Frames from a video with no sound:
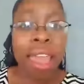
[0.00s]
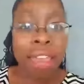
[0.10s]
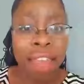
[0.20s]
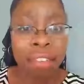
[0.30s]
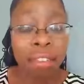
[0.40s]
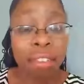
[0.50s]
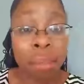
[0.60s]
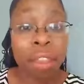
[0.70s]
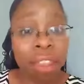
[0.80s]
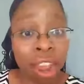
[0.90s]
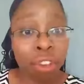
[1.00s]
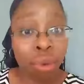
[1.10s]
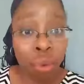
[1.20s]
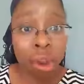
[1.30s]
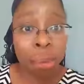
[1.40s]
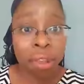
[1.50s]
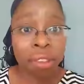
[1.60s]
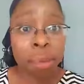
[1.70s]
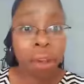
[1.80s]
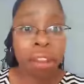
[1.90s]
And that's a, something that I do want to
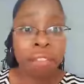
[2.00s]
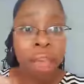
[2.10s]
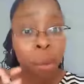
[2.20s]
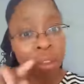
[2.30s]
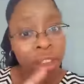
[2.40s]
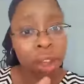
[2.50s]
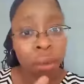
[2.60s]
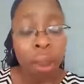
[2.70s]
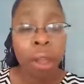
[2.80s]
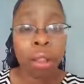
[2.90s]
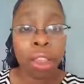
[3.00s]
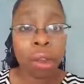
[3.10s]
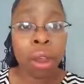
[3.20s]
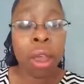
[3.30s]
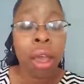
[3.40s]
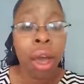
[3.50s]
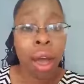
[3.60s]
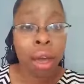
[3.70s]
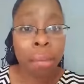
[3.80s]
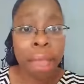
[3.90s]
press upon if that wasn't quite clear
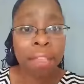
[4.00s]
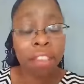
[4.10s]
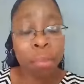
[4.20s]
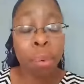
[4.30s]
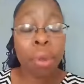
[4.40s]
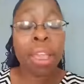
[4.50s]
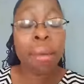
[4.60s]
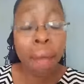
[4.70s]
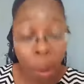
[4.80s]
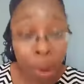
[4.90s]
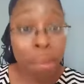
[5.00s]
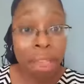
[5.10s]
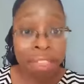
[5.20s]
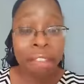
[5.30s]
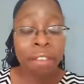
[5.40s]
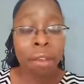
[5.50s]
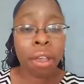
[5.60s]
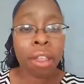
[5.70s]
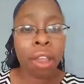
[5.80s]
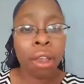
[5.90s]
um, at this point. I want to make that
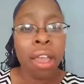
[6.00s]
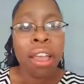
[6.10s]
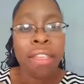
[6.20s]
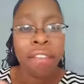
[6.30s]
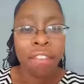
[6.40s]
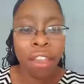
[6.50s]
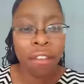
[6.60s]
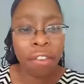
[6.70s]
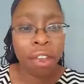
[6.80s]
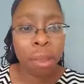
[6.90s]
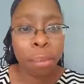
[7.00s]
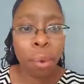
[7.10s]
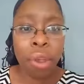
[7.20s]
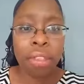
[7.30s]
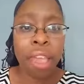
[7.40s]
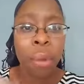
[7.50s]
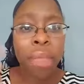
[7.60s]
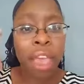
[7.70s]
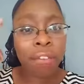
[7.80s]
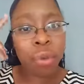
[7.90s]
very clear. They're very, very important that
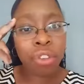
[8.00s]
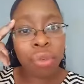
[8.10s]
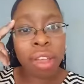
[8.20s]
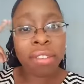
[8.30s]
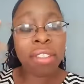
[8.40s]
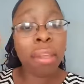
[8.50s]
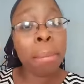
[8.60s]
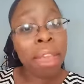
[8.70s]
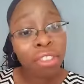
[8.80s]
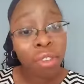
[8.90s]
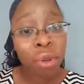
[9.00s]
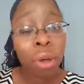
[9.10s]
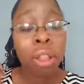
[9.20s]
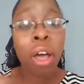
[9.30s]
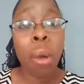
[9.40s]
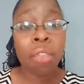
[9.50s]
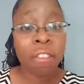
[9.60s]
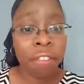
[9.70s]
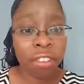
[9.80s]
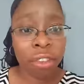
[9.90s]
we have to address the mental along
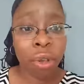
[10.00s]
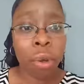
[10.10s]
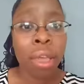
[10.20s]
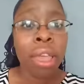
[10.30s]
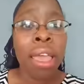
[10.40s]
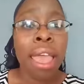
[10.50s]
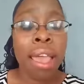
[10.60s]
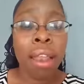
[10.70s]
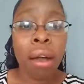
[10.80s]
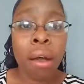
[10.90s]
with the physical. And